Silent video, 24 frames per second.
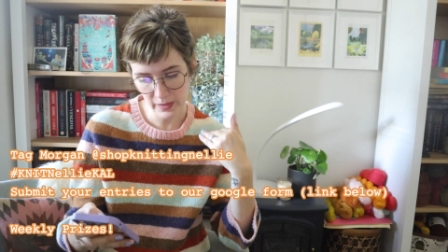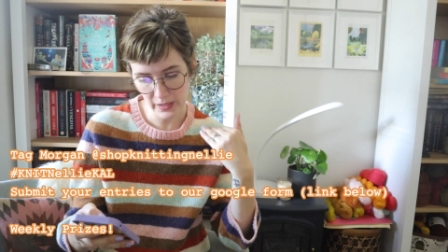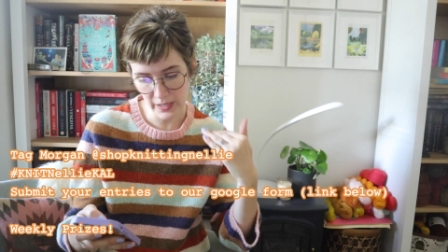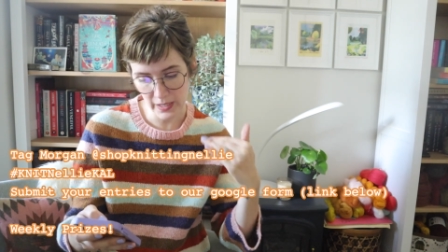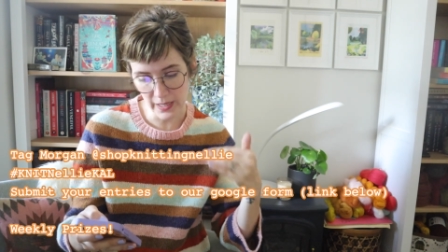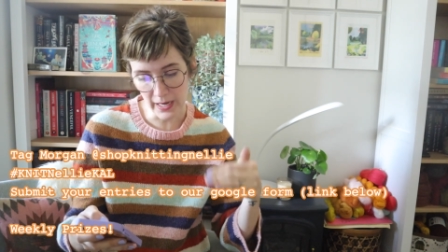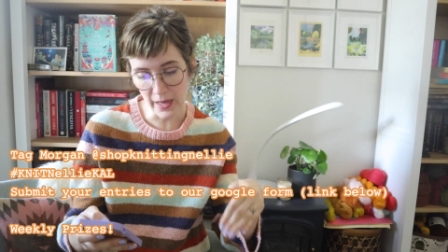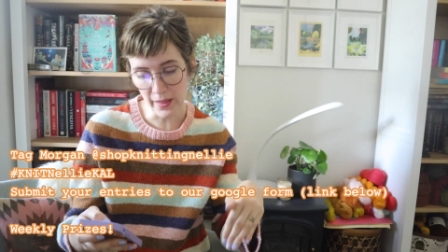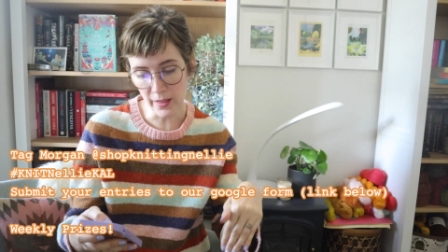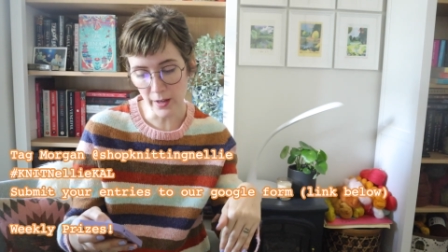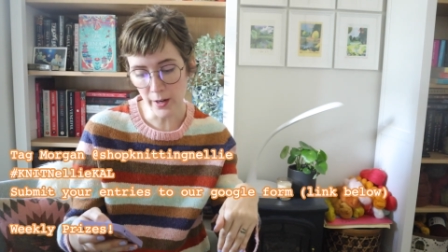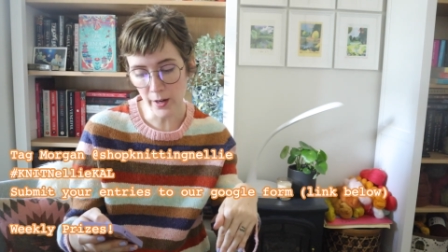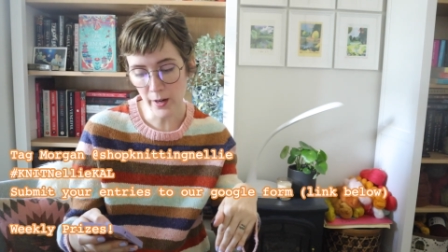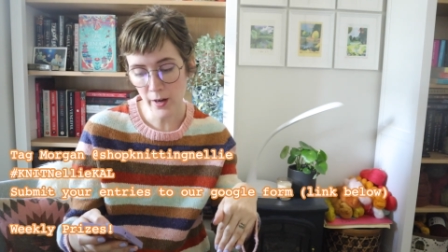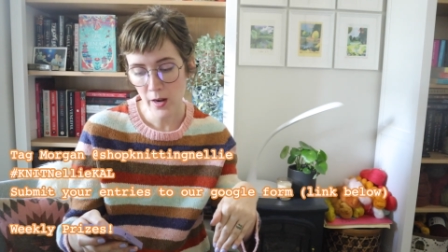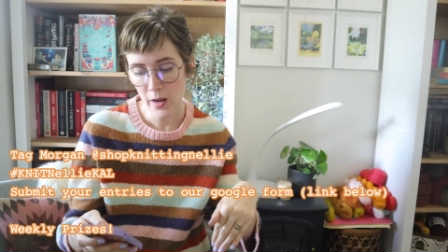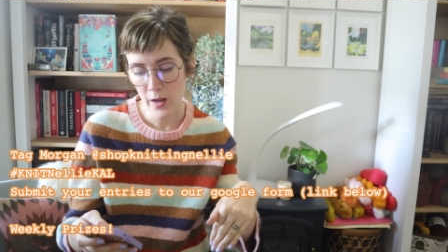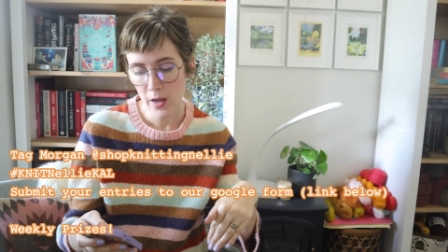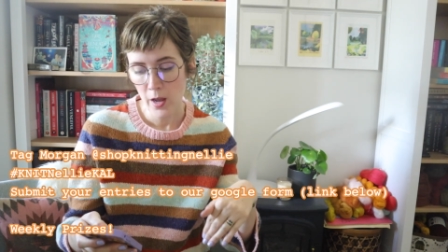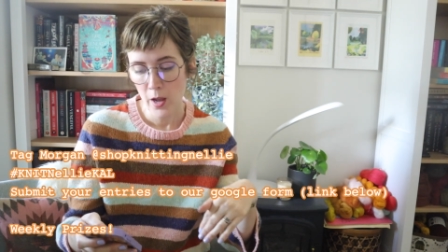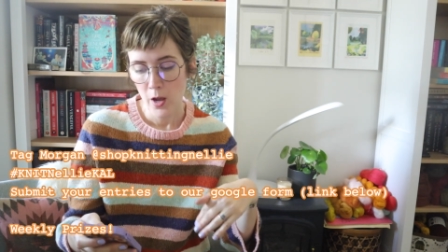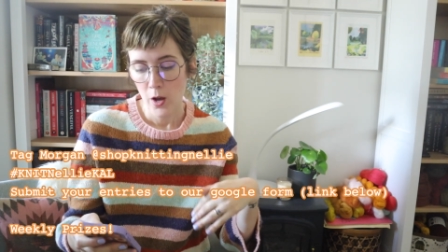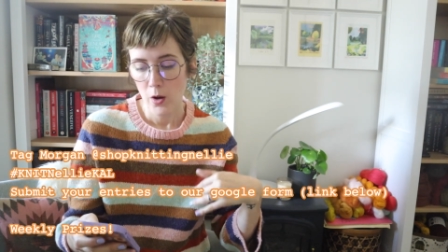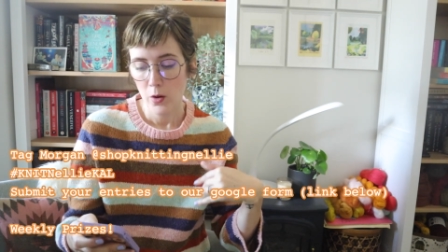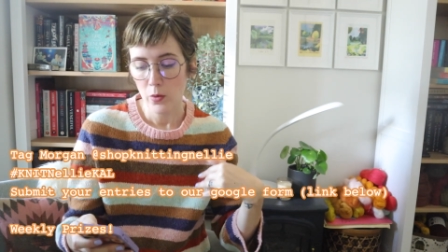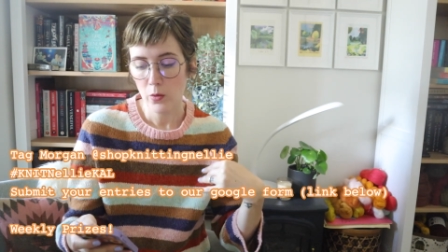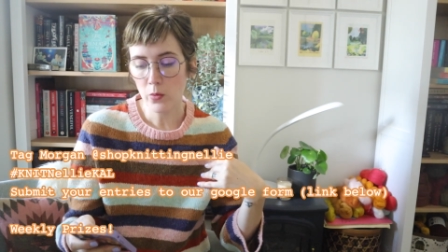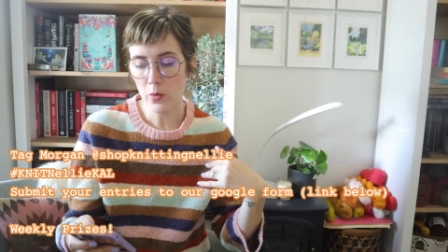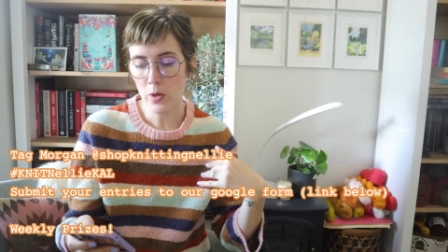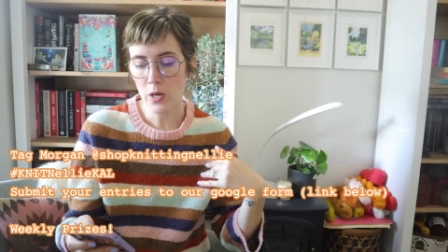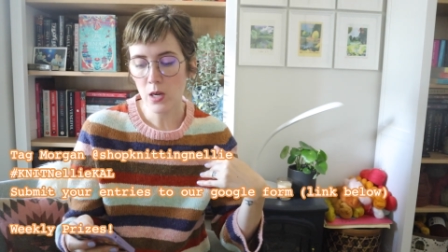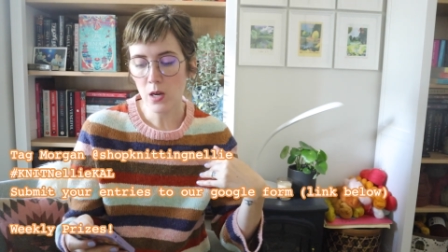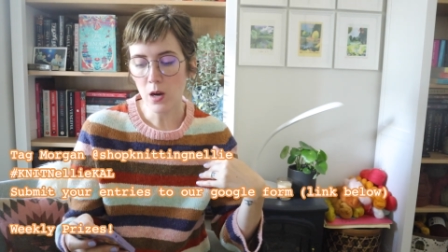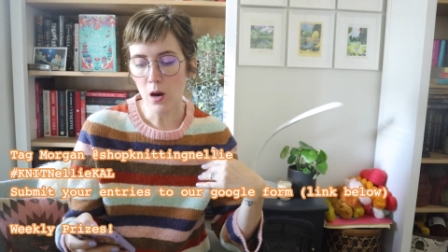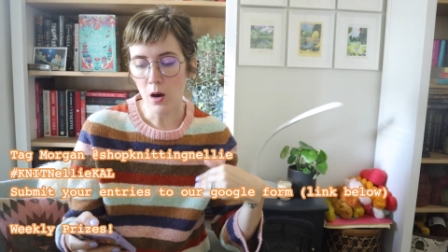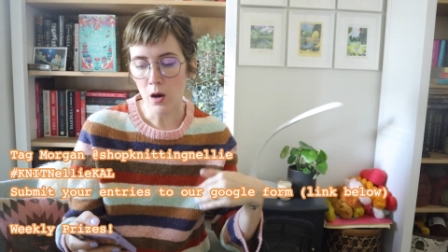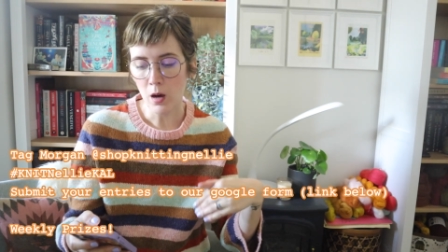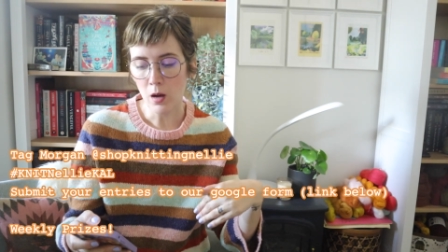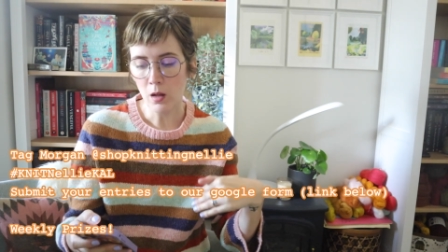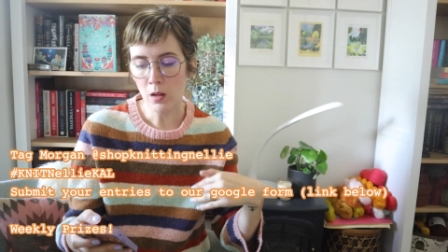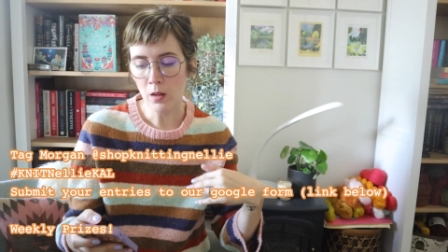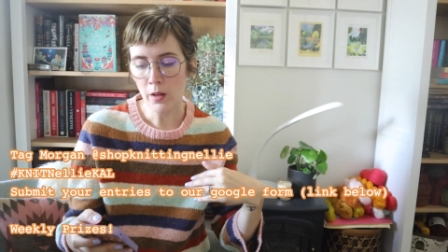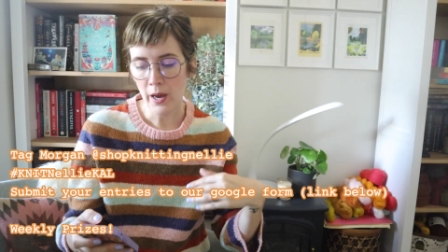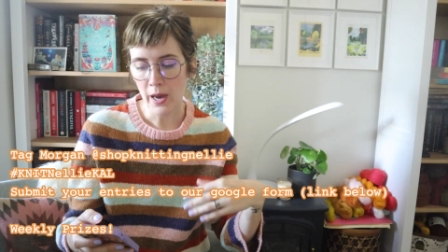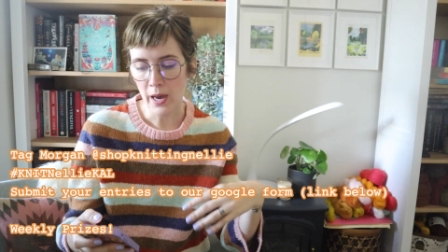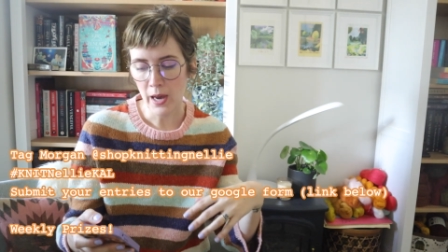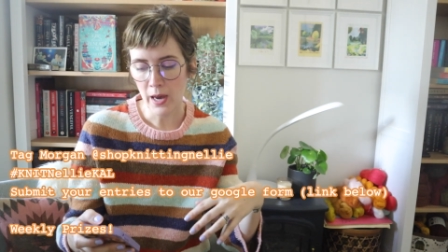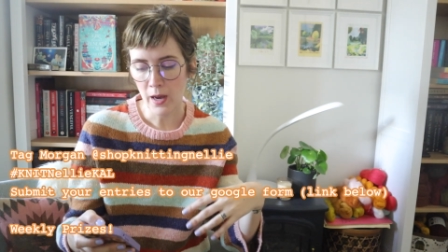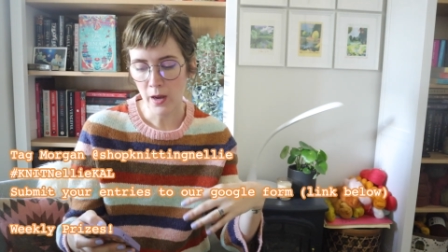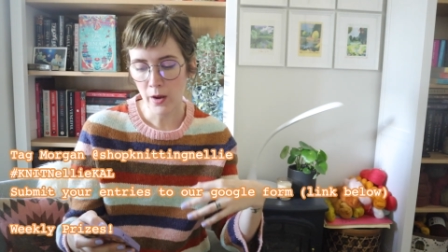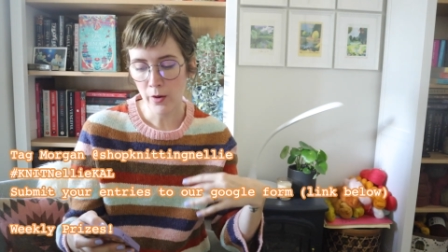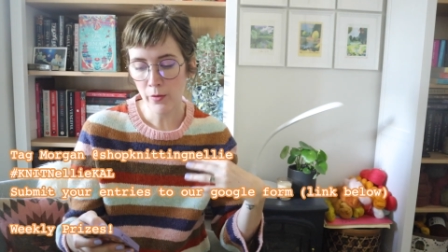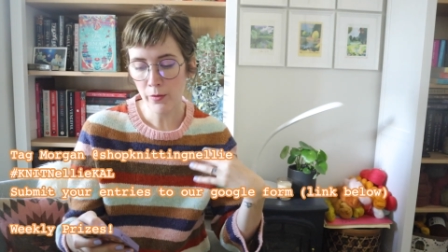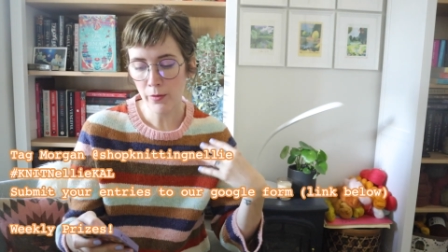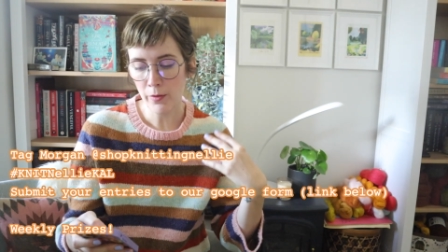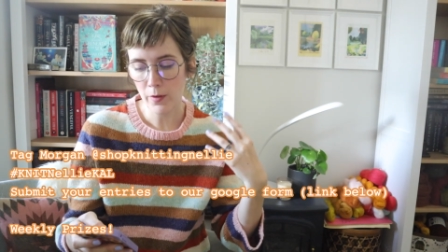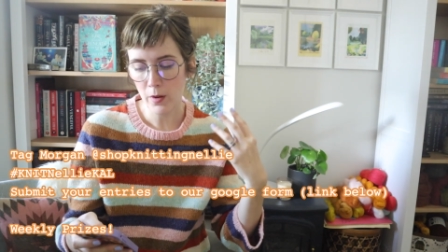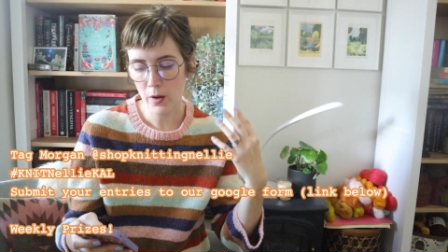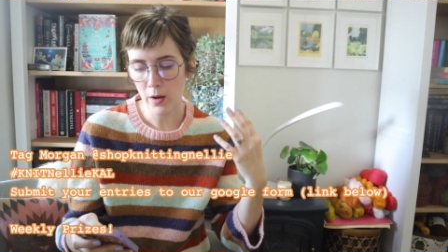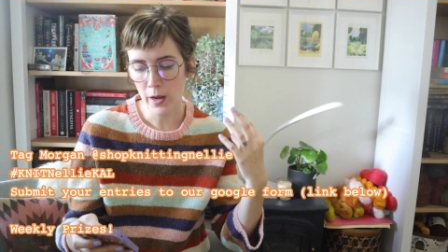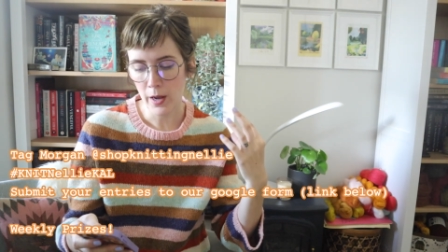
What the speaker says: together, we all have